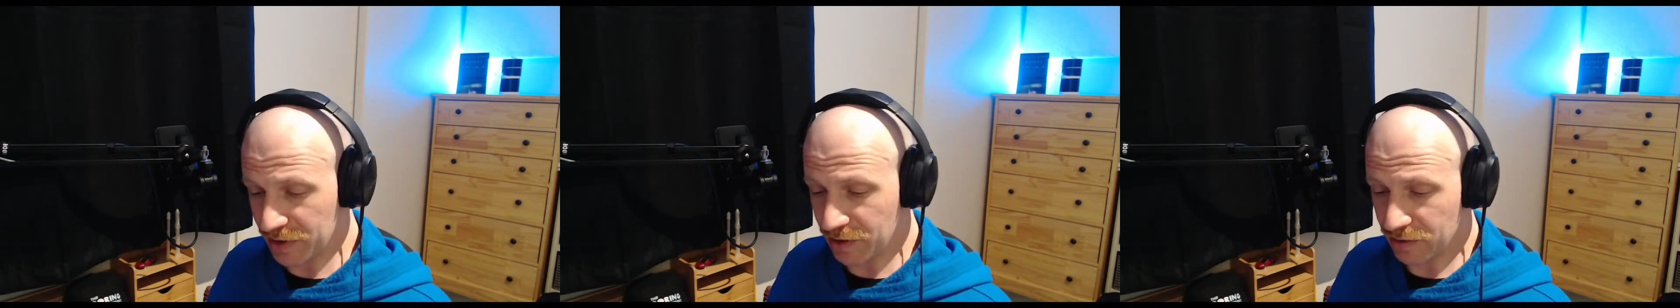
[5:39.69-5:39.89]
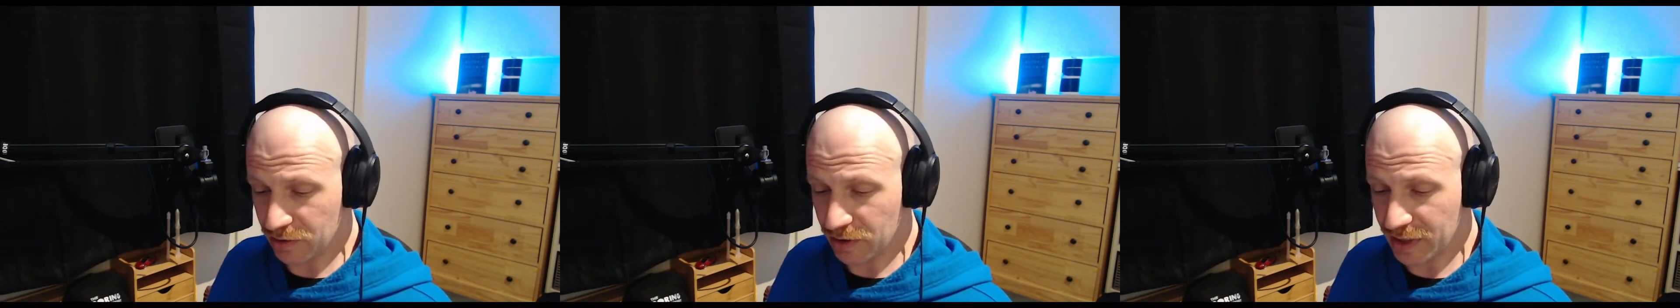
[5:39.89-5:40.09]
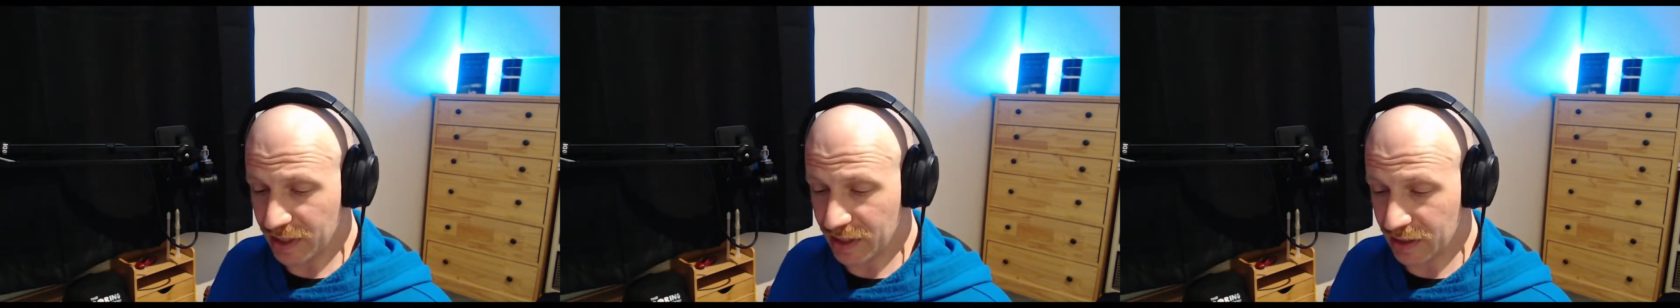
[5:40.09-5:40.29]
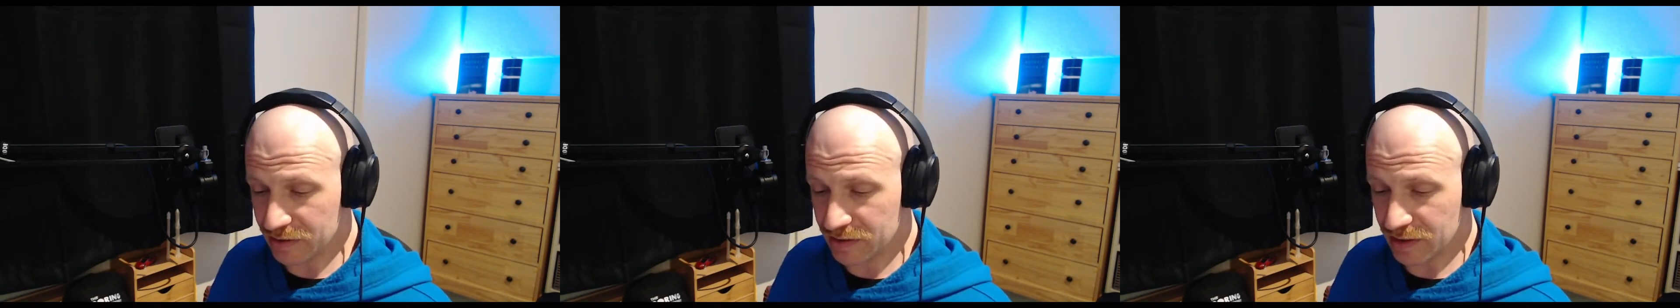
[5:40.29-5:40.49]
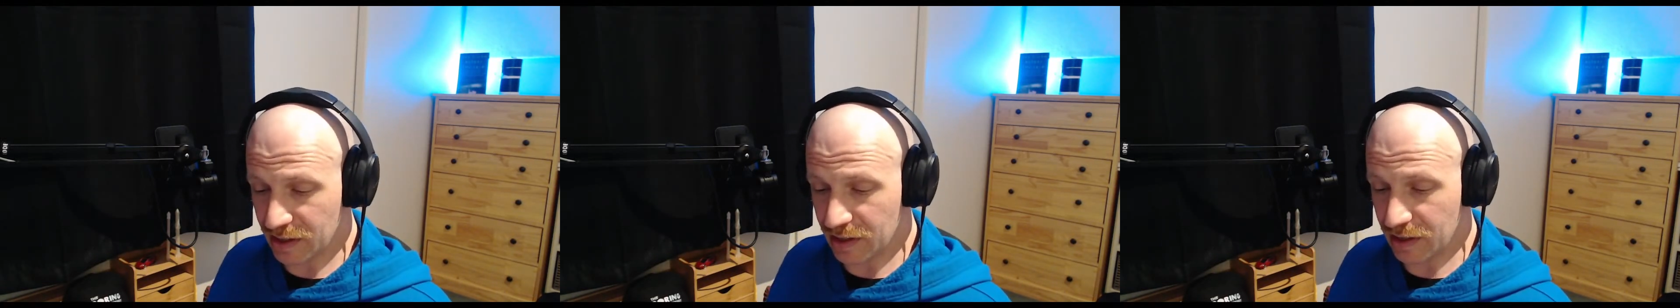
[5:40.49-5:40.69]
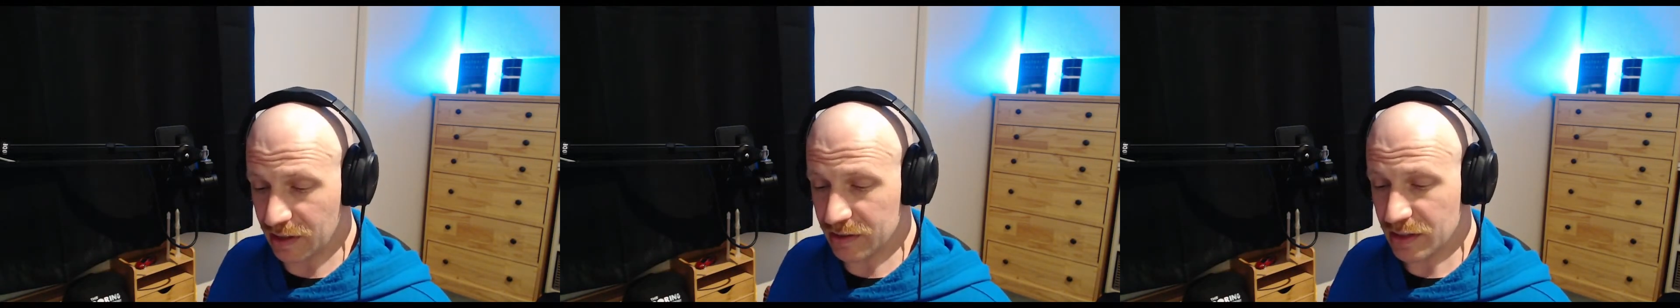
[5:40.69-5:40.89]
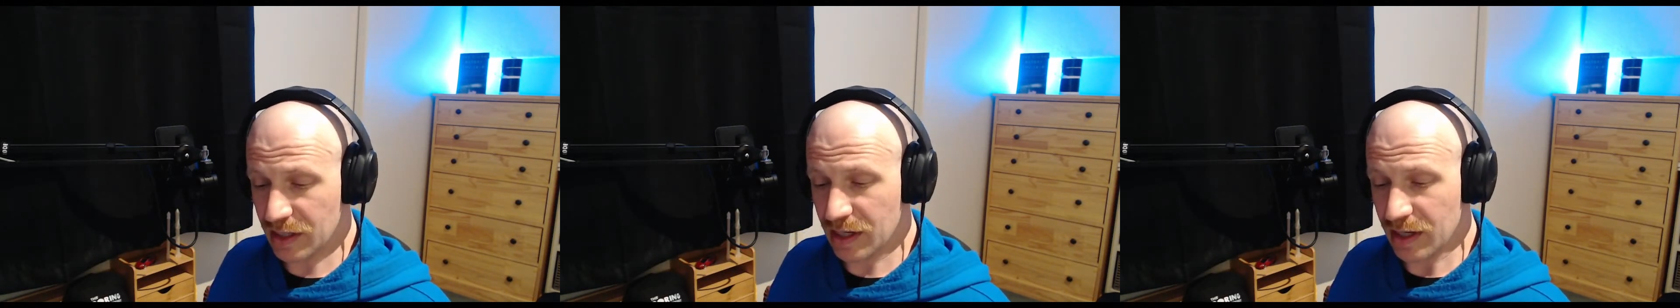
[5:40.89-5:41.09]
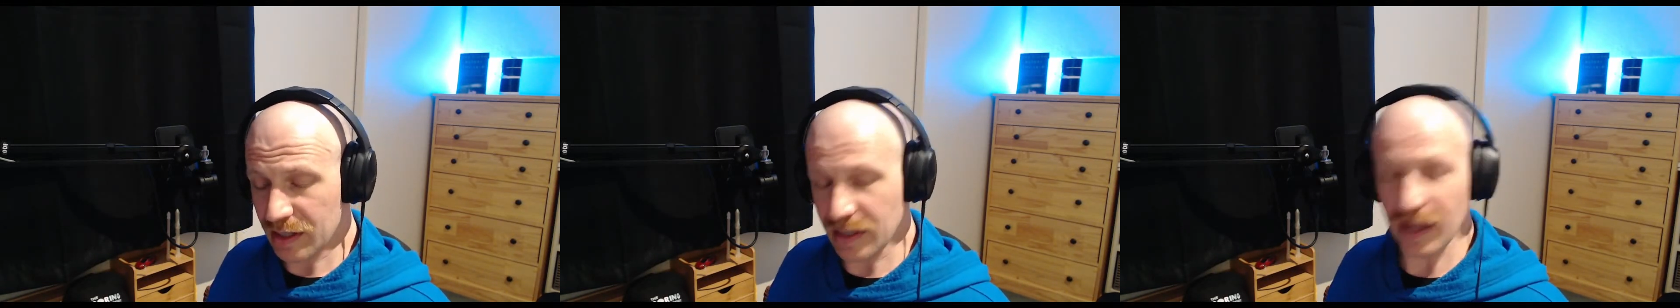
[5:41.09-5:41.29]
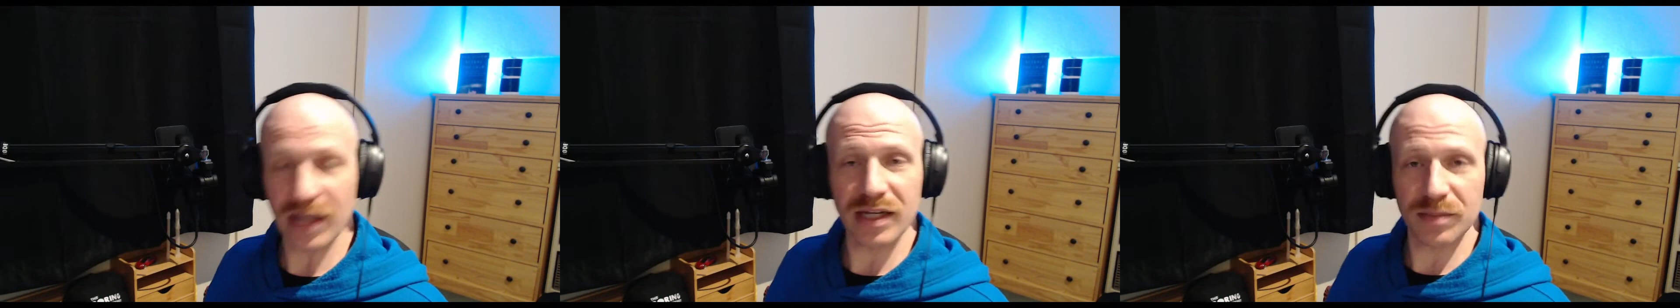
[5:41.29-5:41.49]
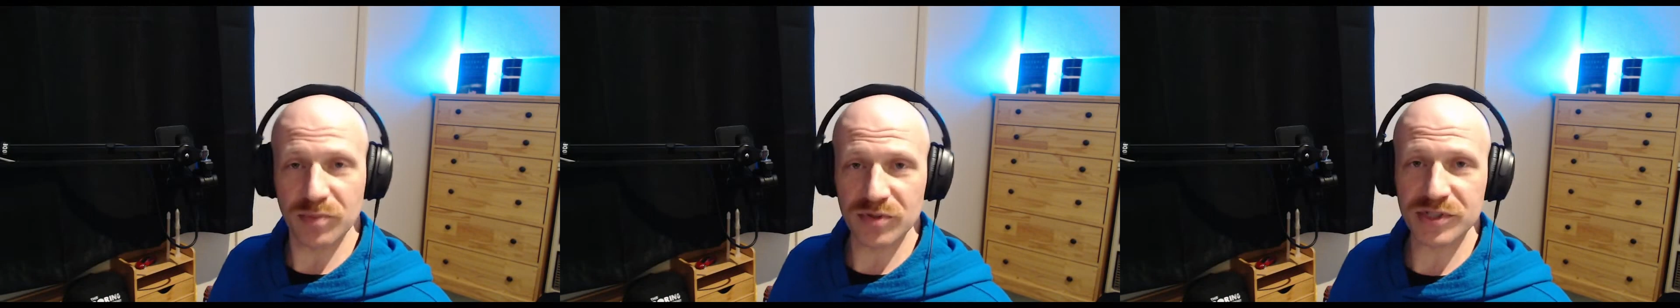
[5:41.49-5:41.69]
they're looking at uh,
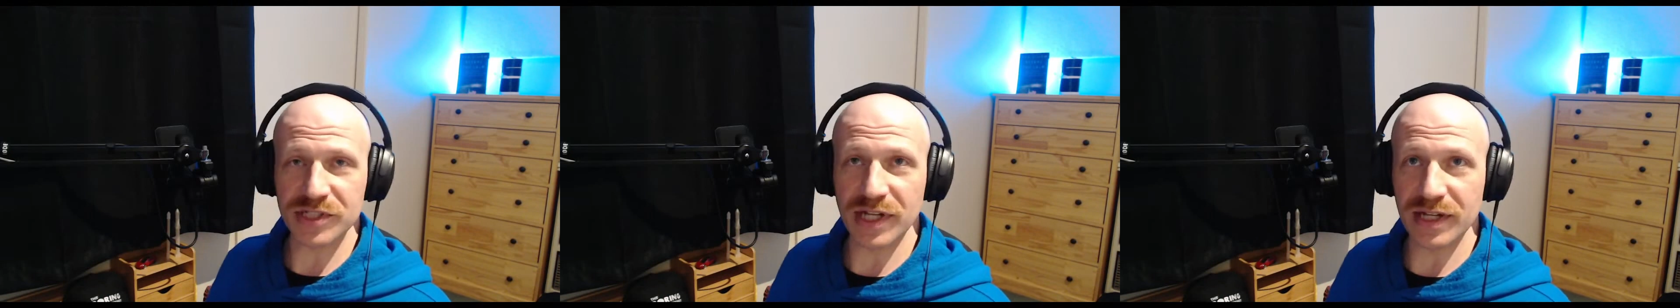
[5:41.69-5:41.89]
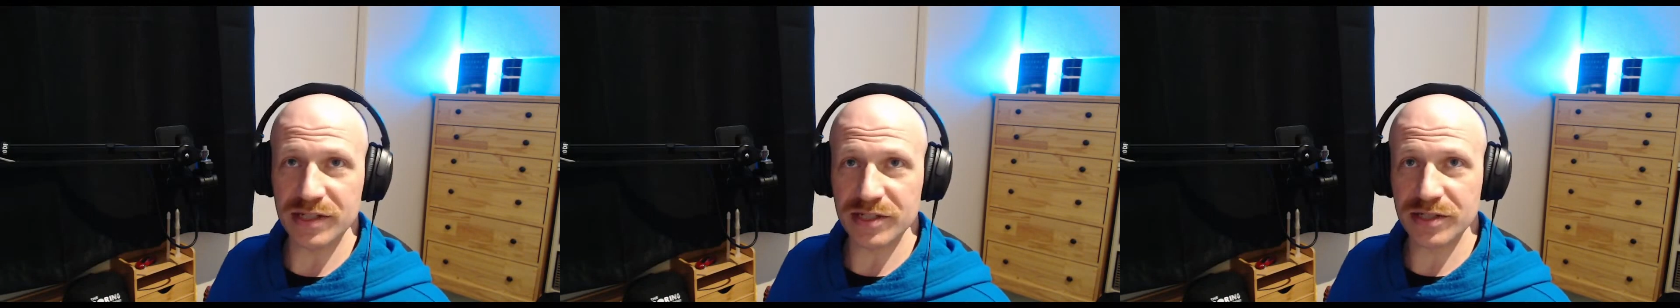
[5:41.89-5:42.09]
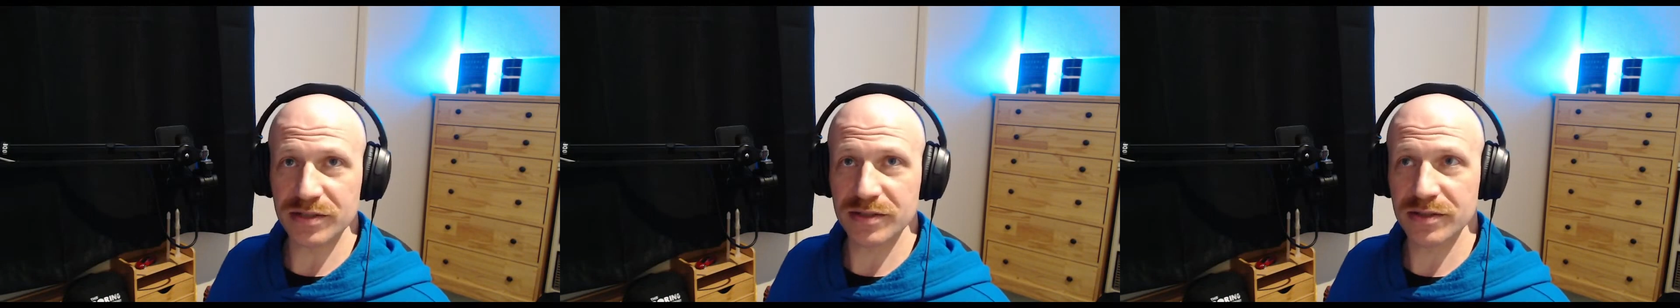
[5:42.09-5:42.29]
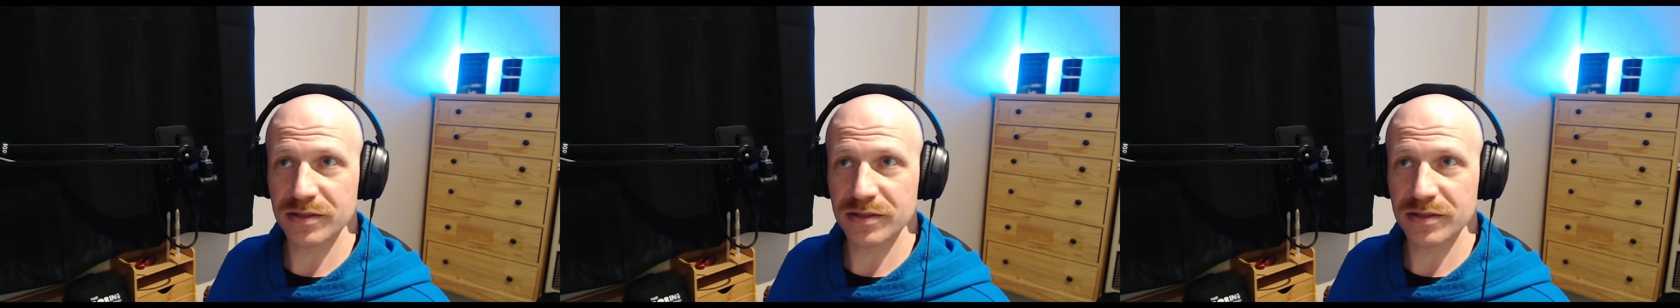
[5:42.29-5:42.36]
ninety percent,